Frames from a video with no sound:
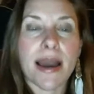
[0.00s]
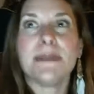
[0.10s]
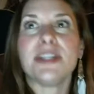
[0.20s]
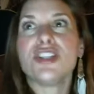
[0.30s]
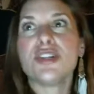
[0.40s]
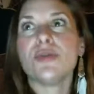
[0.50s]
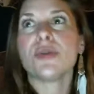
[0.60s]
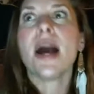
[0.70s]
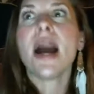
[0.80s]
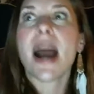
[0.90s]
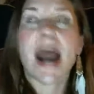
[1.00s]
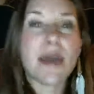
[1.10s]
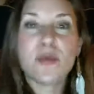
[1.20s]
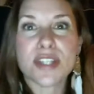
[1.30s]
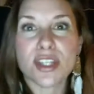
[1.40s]
I mean, shoot, I
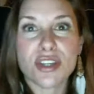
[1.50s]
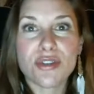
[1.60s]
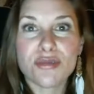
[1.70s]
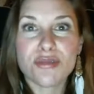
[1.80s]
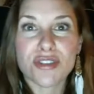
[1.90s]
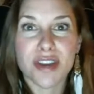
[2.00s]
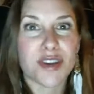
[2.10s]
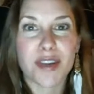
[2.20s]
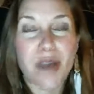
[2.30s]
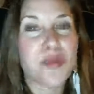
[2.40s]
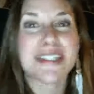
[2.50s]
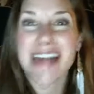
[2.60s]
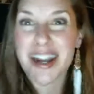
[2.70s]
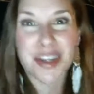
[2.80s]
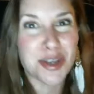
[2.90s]
was
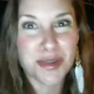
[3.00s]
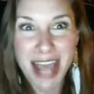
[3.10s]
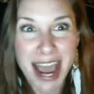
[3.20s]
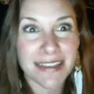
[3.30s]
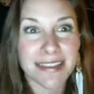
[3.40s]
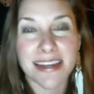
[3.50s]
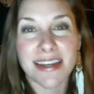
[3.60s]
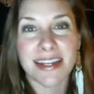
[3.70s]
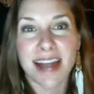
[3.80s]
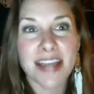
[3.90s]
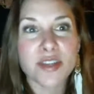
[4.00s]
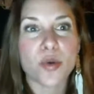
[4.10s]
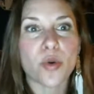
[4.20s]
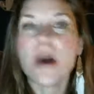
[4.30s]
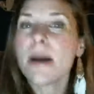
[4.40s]
not a huge athlete in high
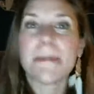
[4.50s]
school,